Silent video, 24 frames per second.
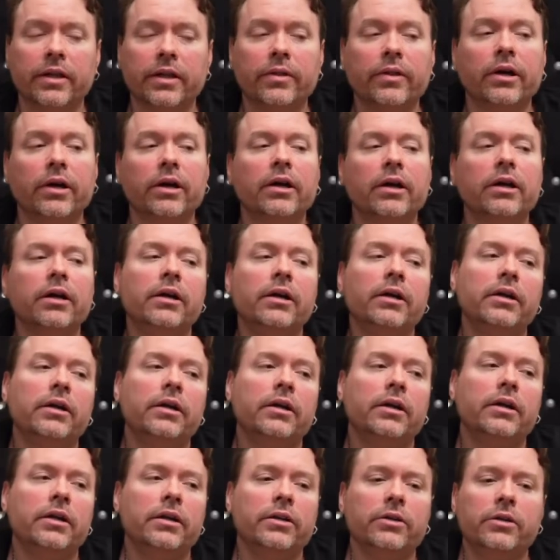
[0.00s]
there,
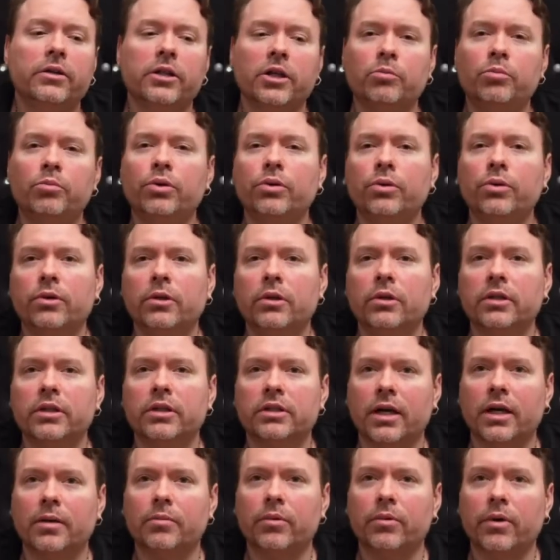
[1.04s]
and you click pool in the
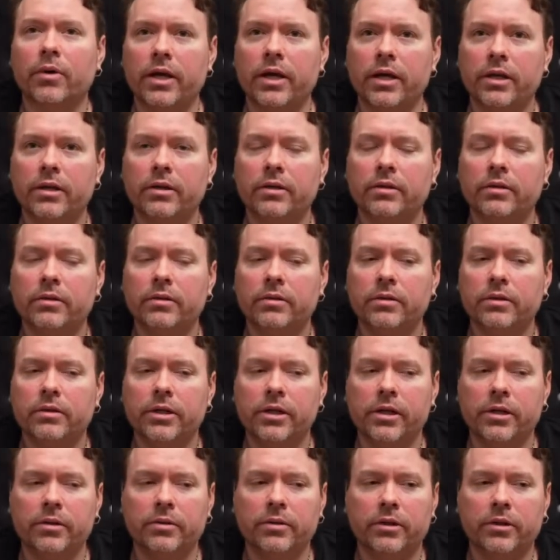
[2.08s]
top right, you
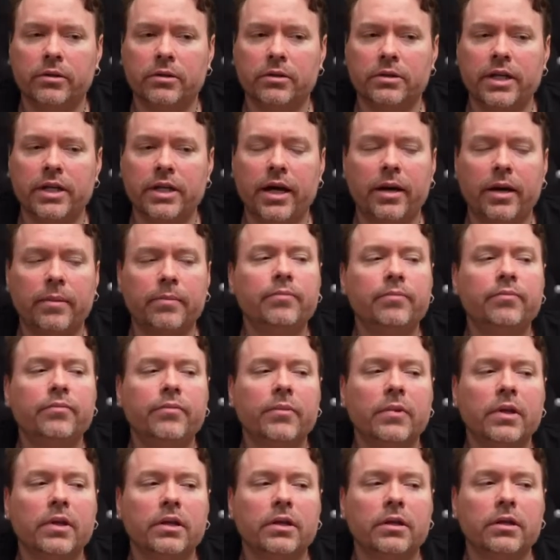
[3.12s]
know, in the little tab,
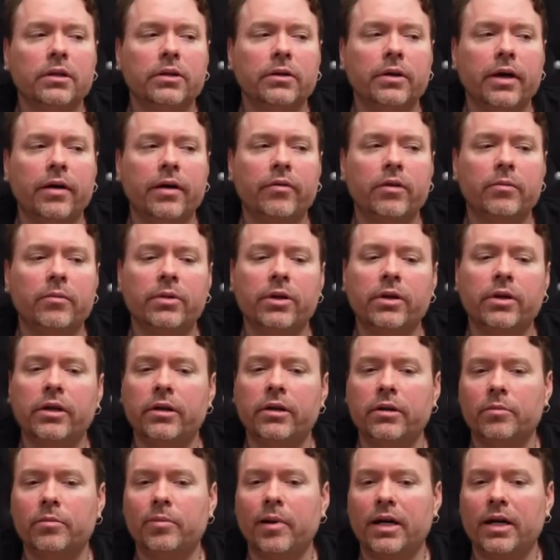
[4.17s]
you have the ability
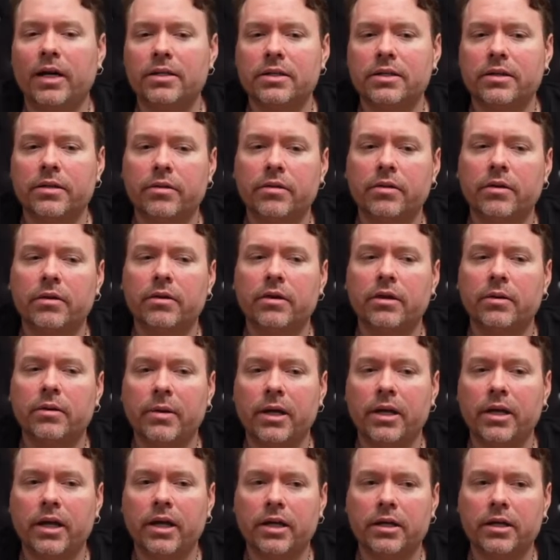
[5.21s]
to deposit Ethereum
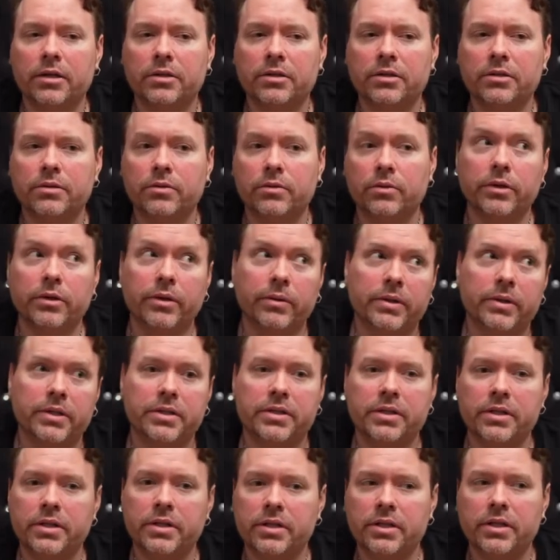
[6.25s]
and HEX, or
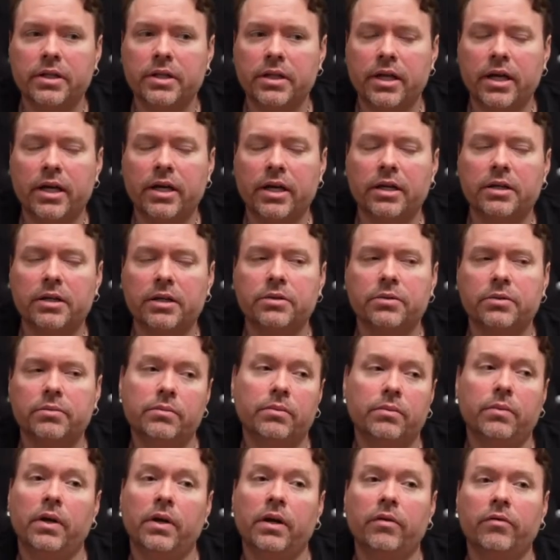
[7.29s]
USDC and HEX, or
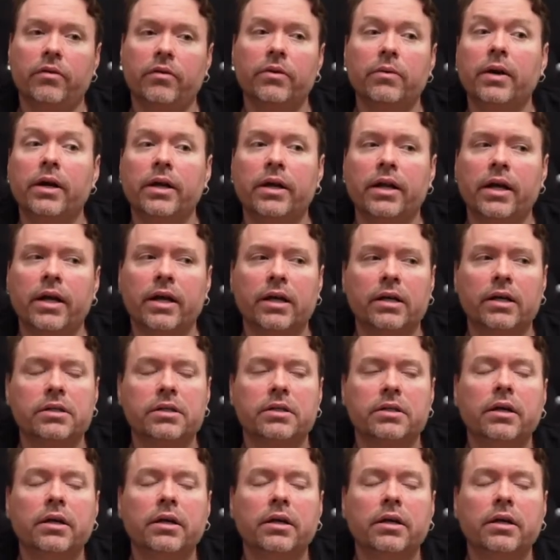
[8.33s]
whatever you want in HEX.